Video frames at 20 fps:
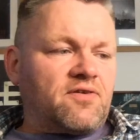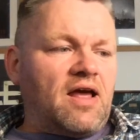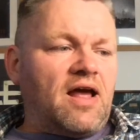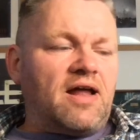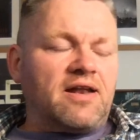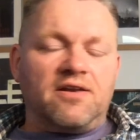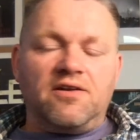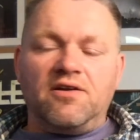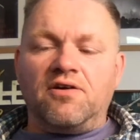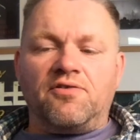
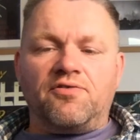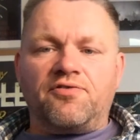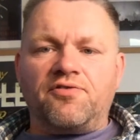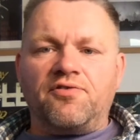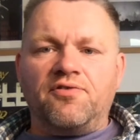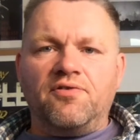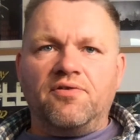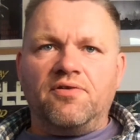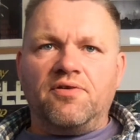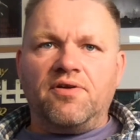had enough.
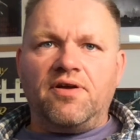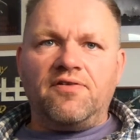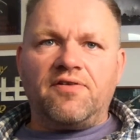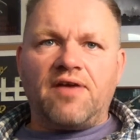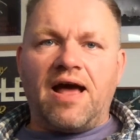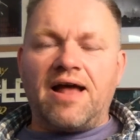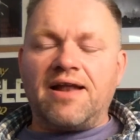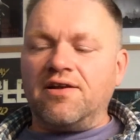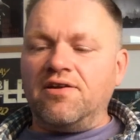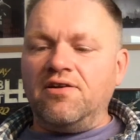He's
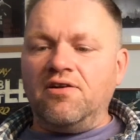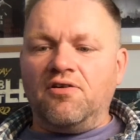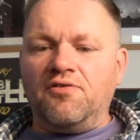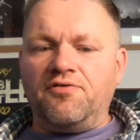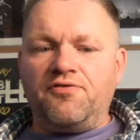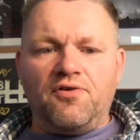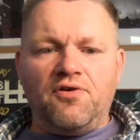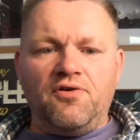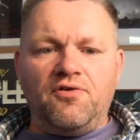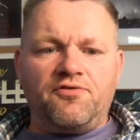had
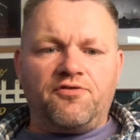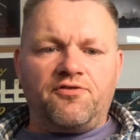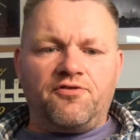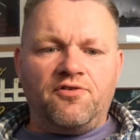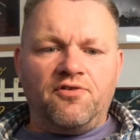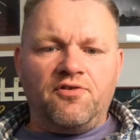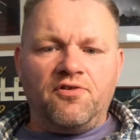enough of